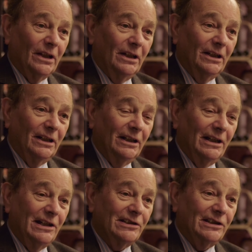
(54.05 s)
Uh,
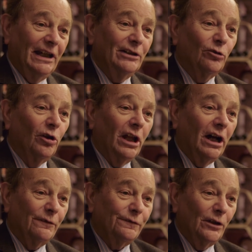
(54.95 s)
it's in all
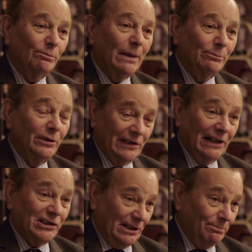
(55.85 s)
our folk memories.
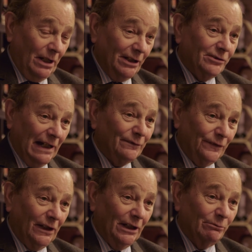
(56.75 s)
Actually, my
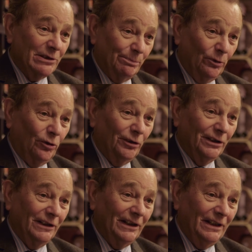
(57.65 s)
grandfather was
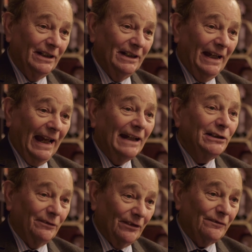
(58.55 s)
born at the
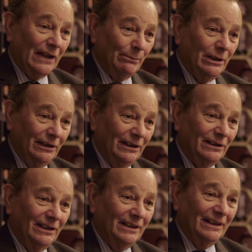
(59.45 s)
end of the famine in
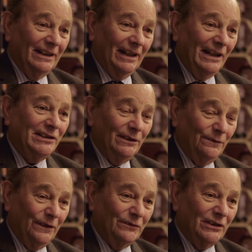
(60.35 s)

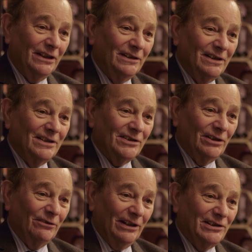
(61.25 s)
1850,
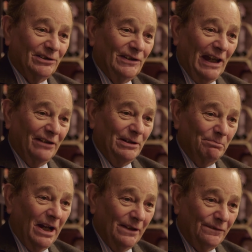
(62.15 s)
so it's there in
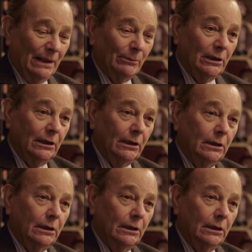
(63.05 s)
my family.